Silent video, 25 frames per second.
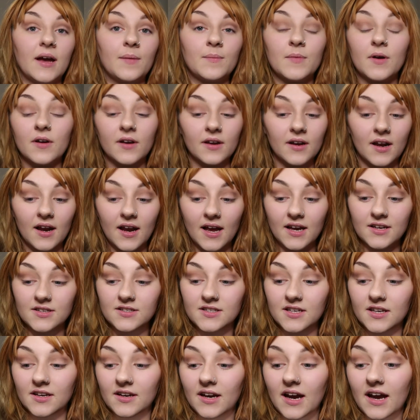I'm not gonna lie
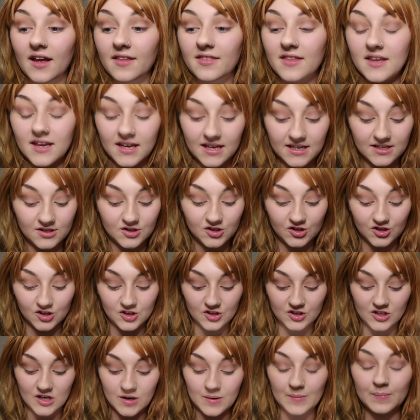to you, I think it's
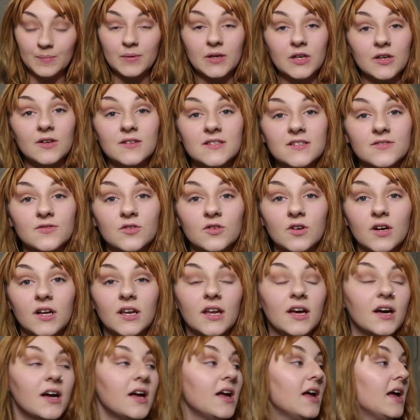such a beautiful
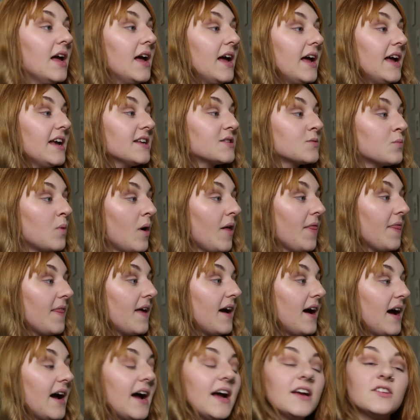colour. It's one
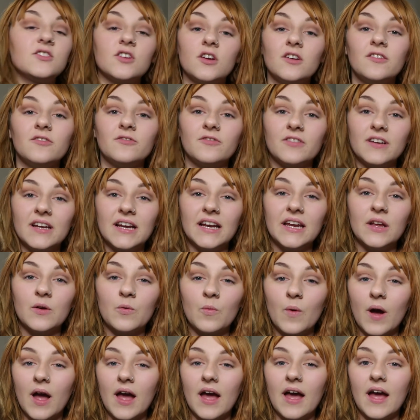that I don't really
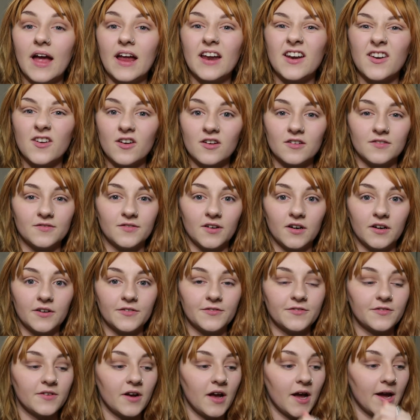wear enough
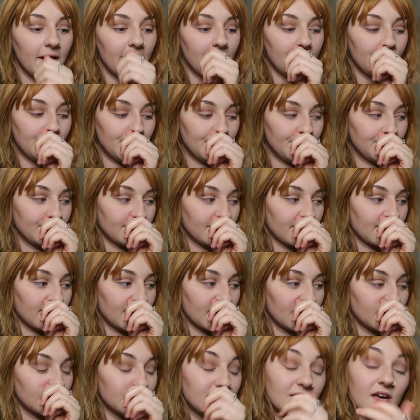of,
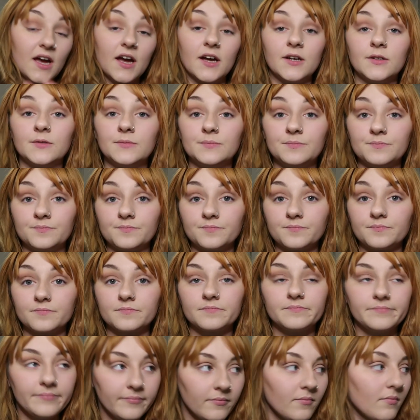so
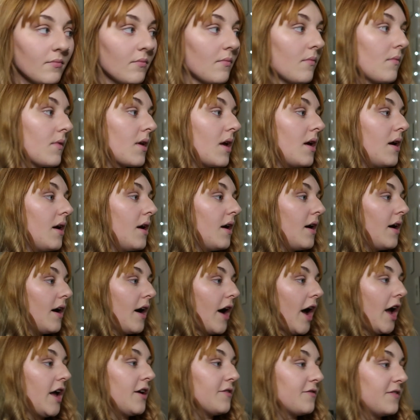
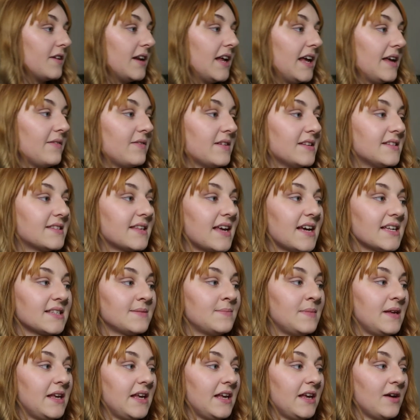hopefully this gets
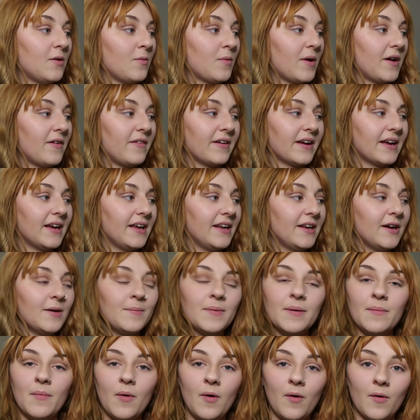me wearing it a little
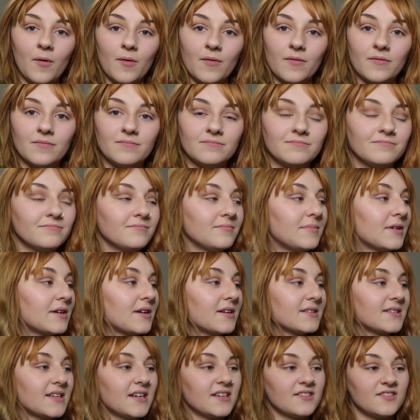bit more,
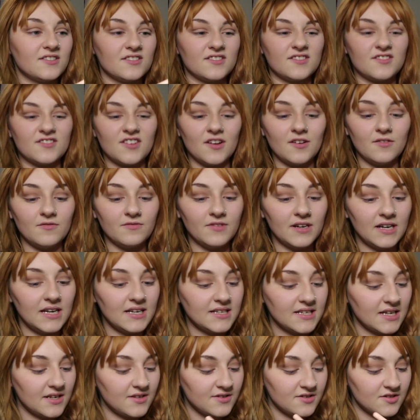because I just don't really
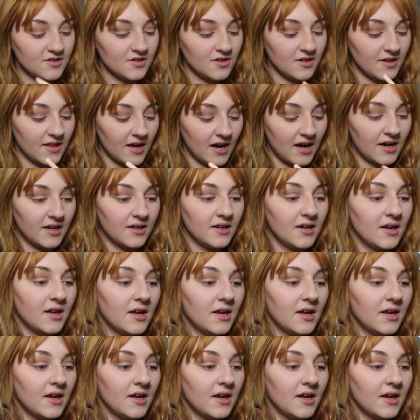tend to do that.